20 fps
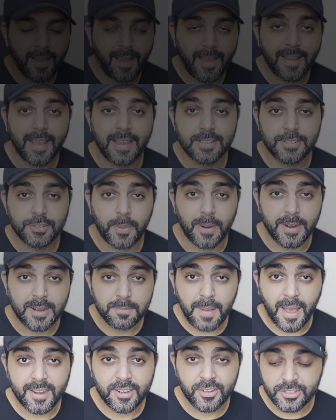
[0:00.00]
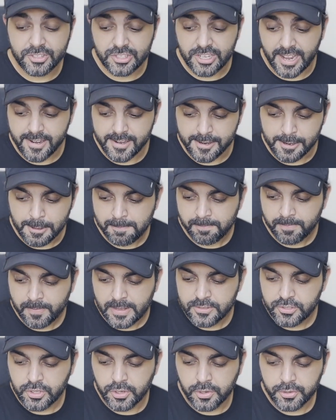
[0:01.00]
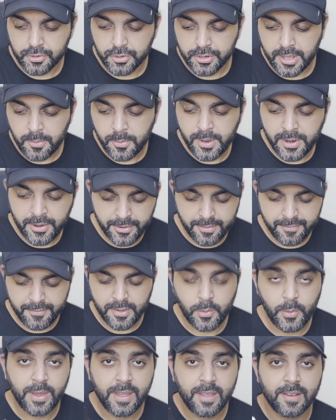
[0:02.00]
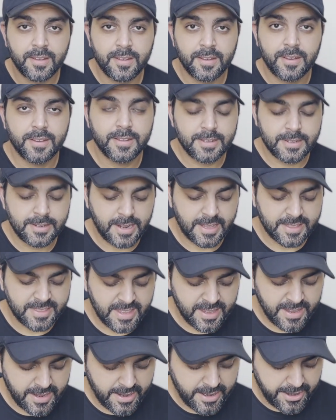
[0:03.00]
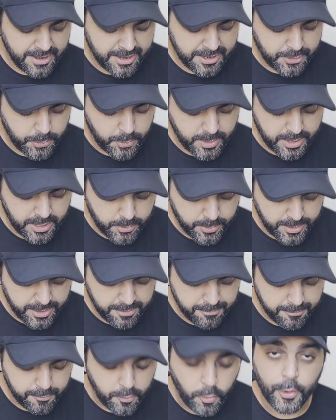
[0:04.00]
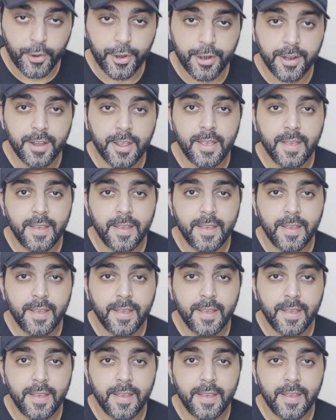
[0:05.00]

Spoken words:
Hi guys, welcome back to the channel. So today we are reviewing the Nothing Air 2024.